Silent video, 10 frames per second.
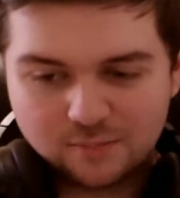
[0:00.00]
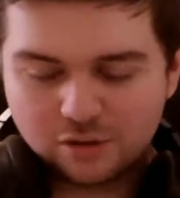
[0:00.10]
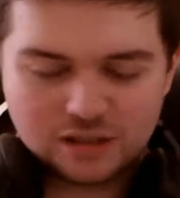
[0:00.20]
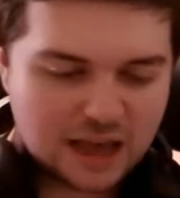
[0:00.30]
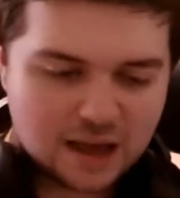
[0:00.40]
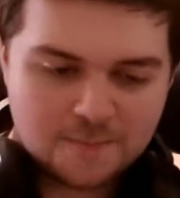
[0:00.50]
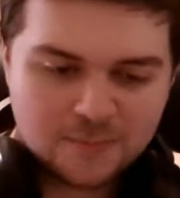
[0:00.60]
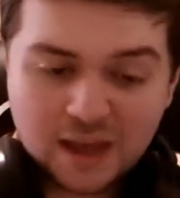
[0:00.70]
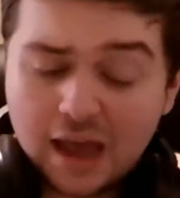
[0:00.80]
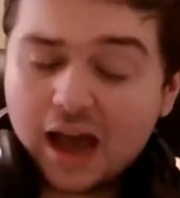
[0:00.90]
But yeah,
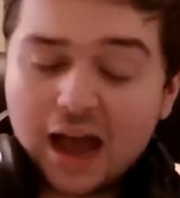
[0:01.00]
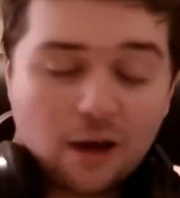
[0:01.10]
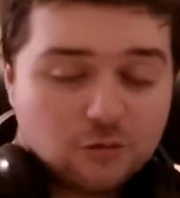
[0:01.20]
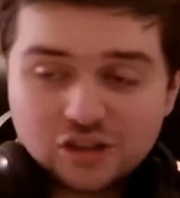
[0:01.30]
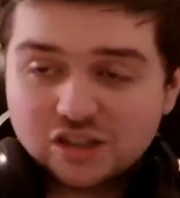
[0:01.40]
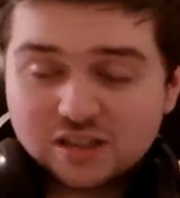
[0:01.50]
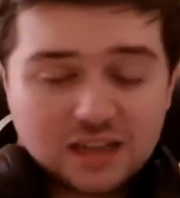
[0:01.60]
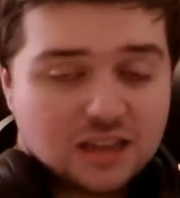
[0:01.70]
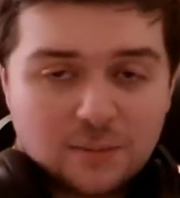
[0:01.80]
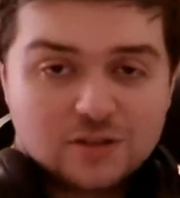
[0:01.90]
I want to just start the
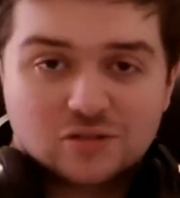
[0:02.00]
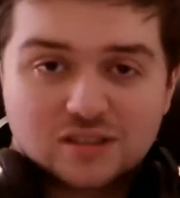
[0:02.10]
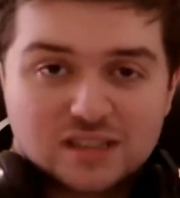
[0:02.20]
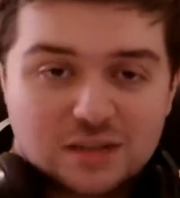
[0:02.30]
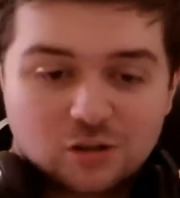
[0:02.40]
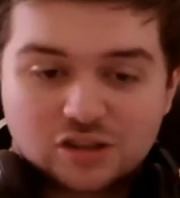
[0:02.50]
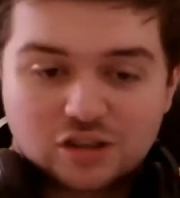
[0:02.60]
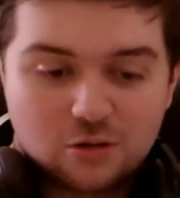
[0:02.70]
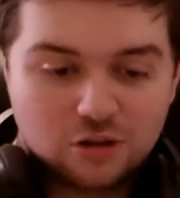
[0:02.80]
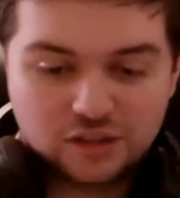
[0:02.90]
episode and see what's
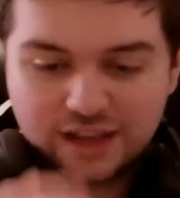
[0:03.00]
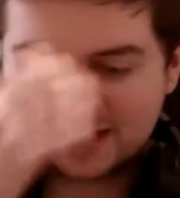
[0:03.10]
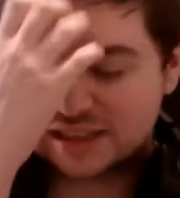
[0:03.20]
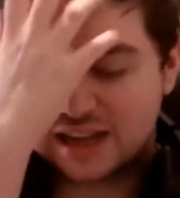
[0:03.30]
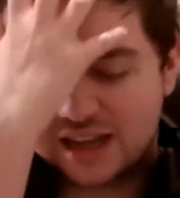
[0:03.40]
going on next.